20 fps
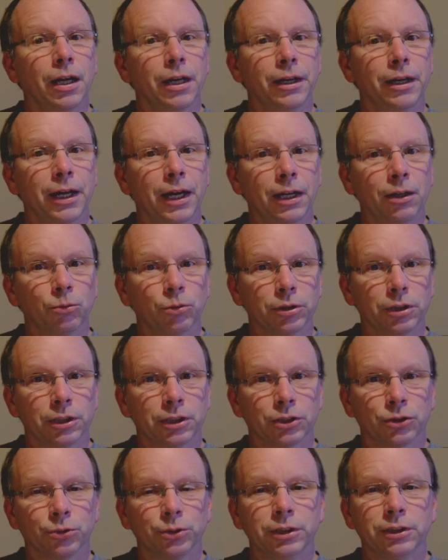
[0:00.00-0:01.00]
Now we're going
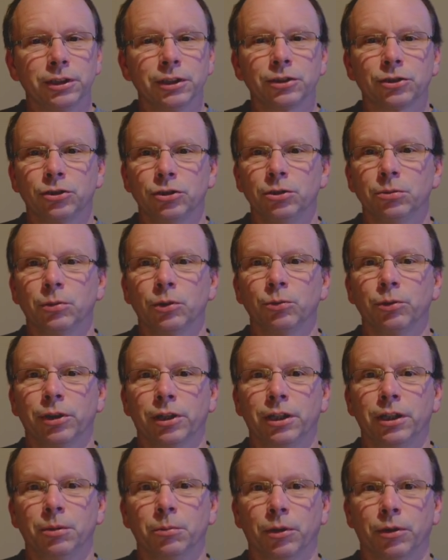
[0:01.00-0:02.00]
to treat this tumor with
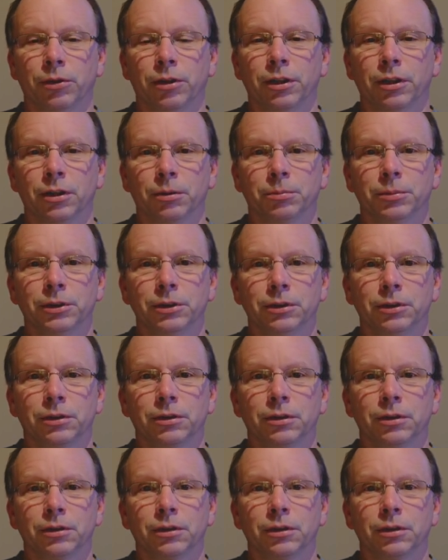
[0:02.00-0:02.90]
chemotherapy.